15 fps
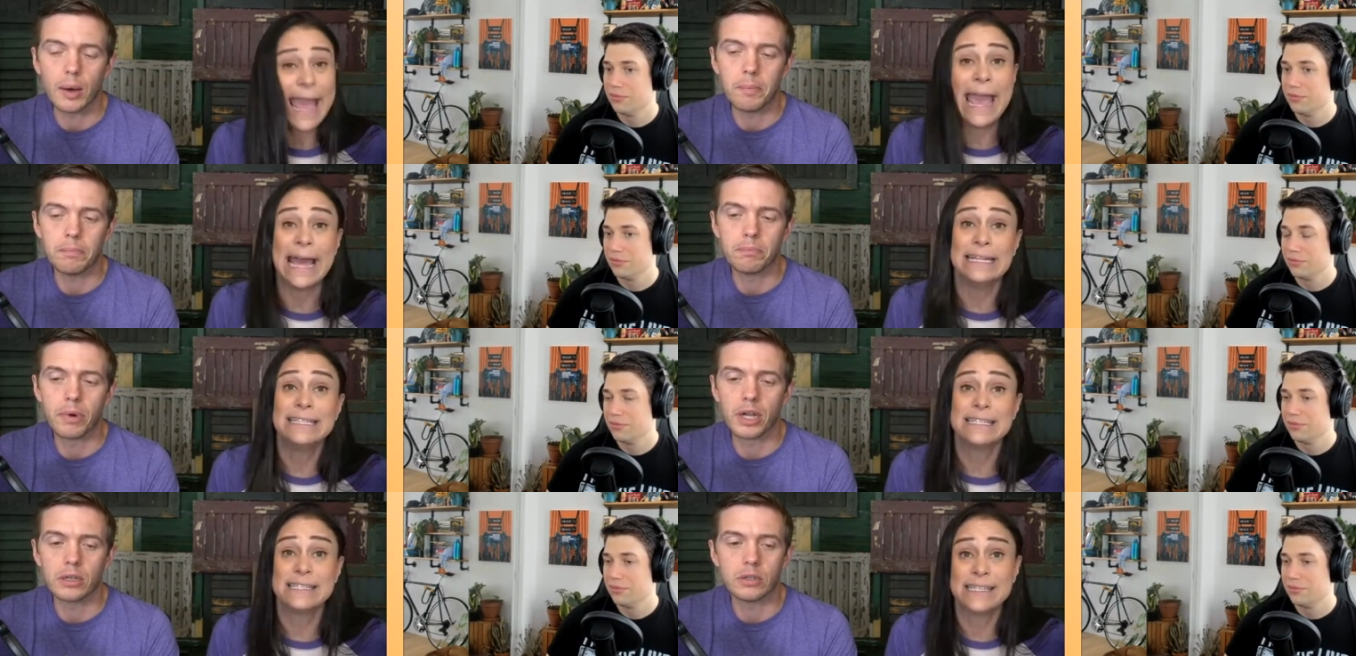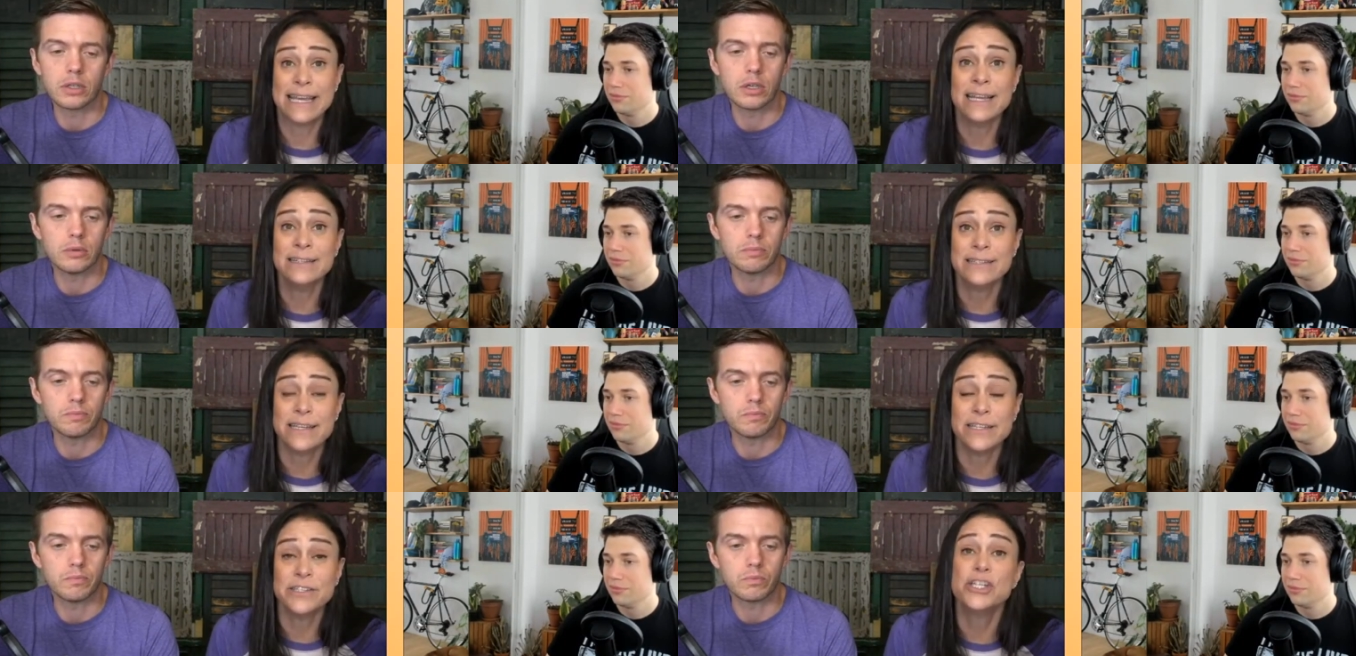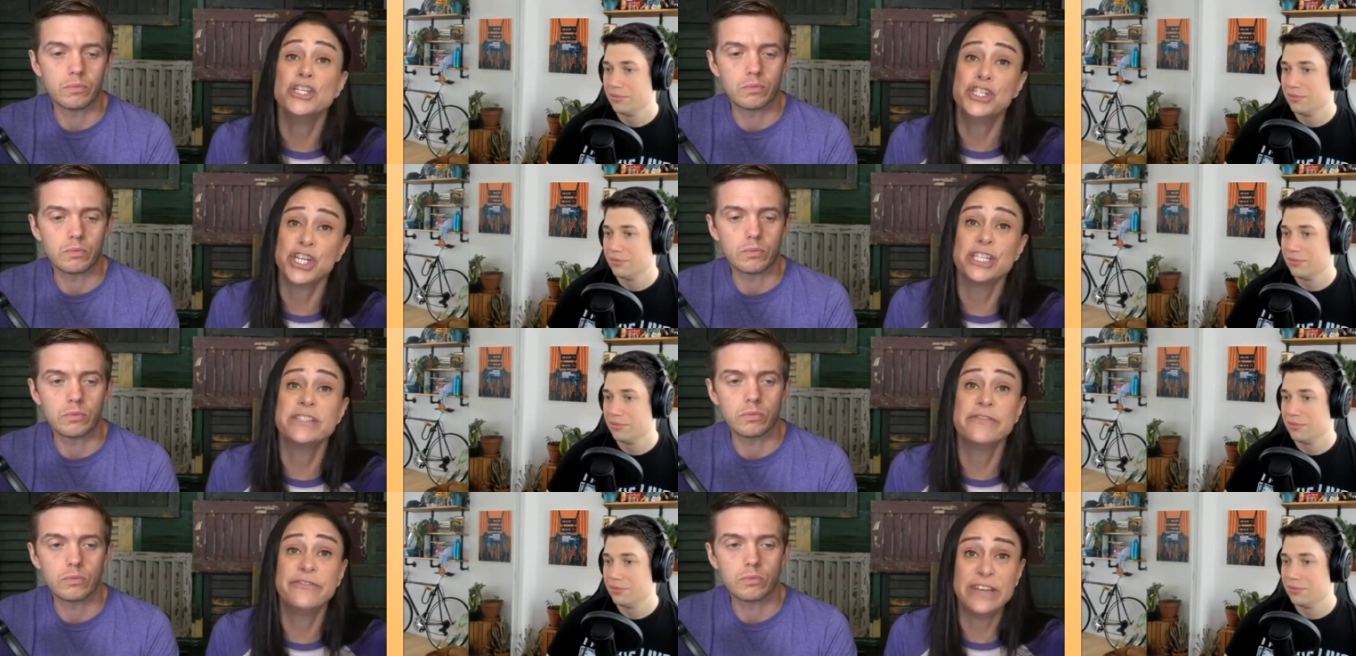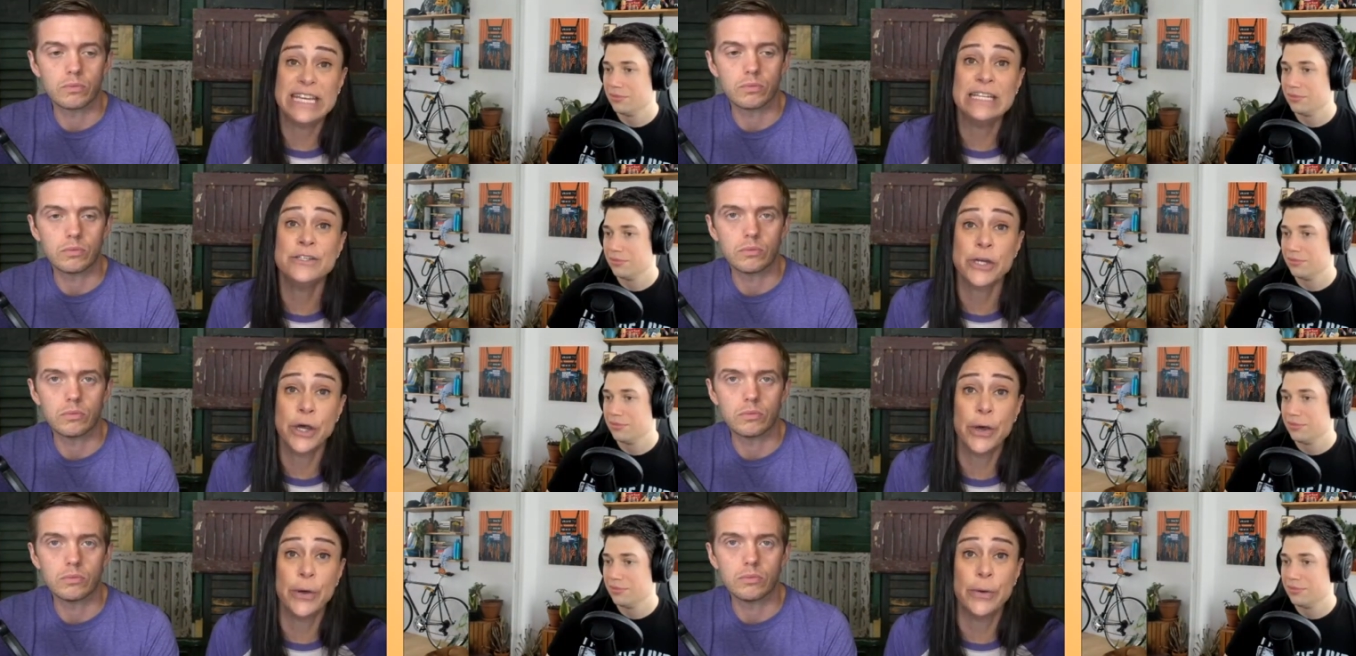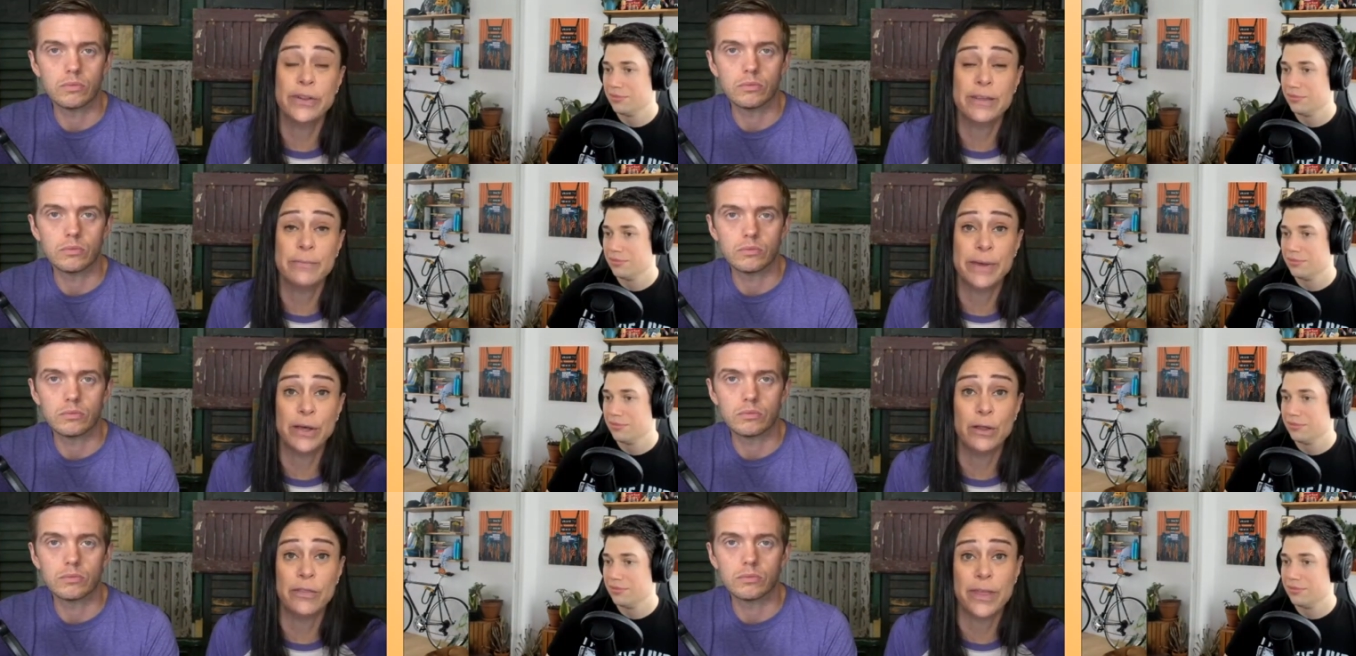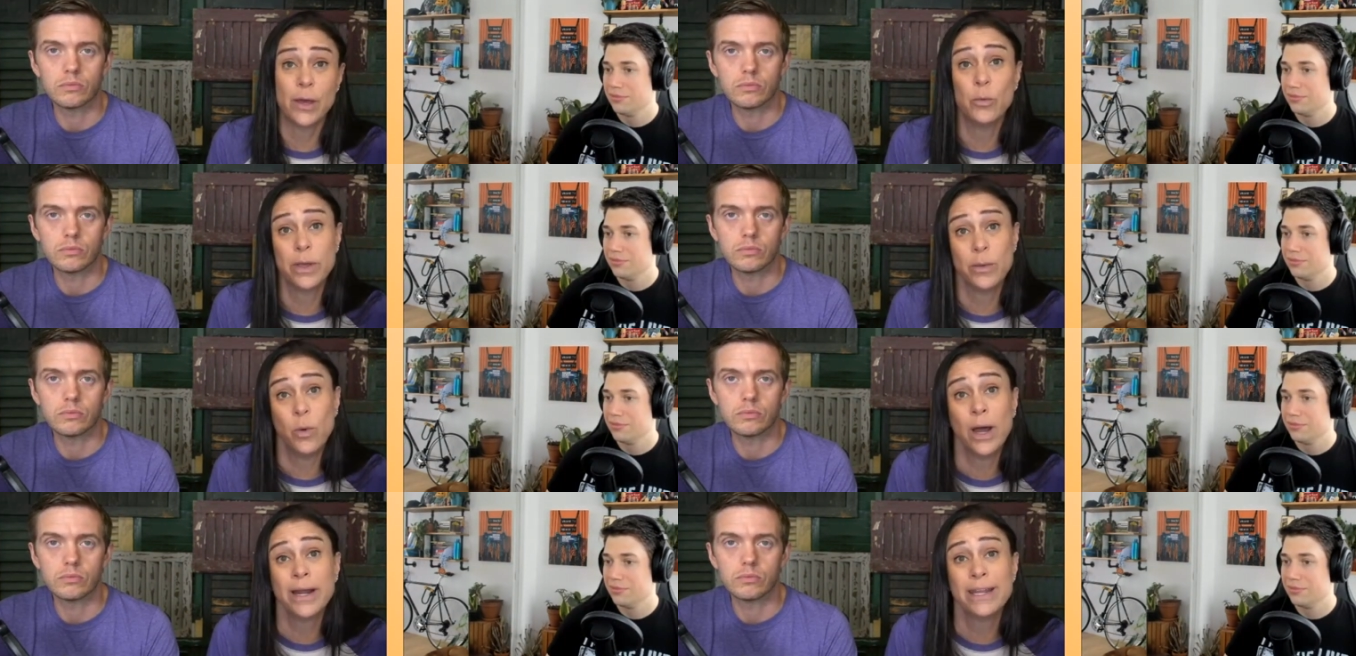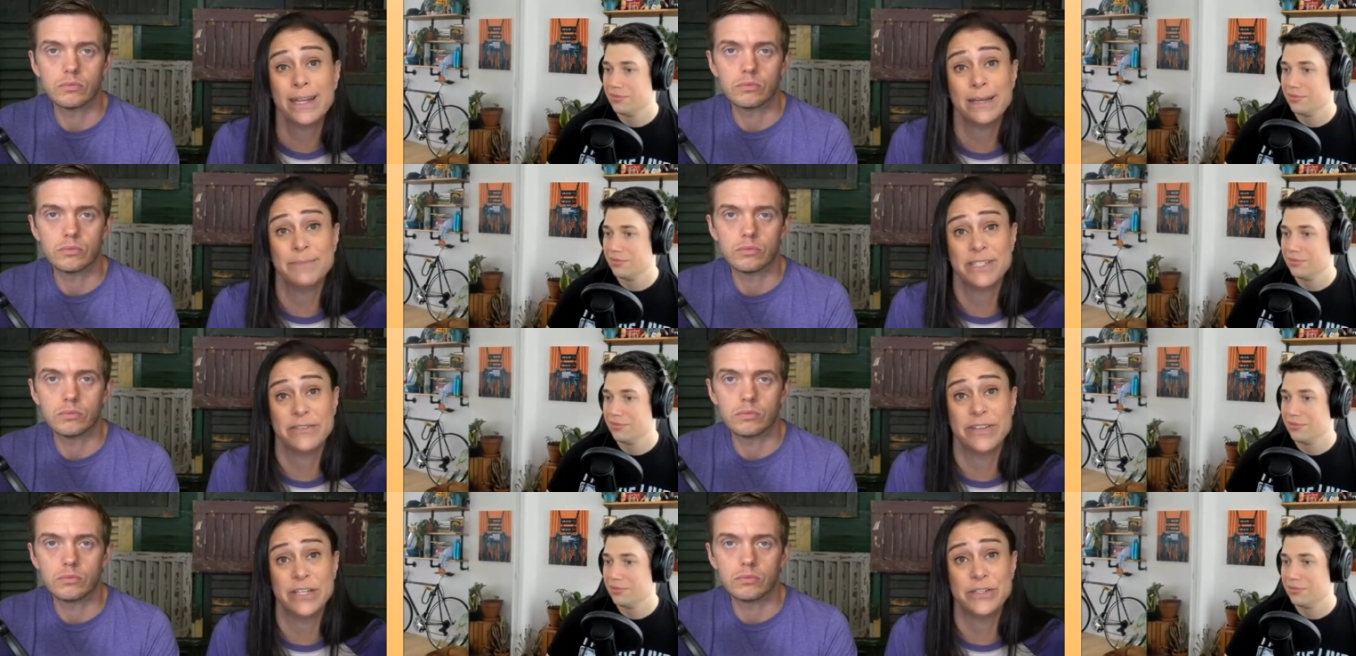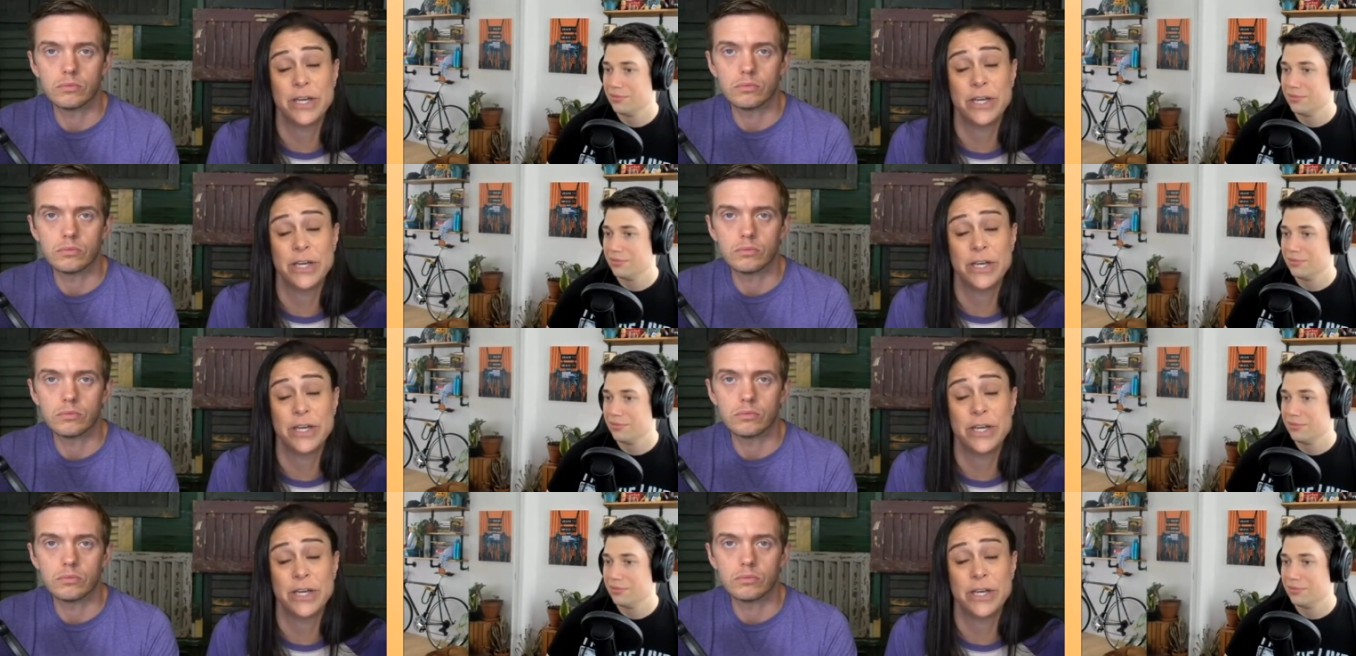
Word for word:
Speaker 1: And DeSantis just vetoed the bill that we wanted him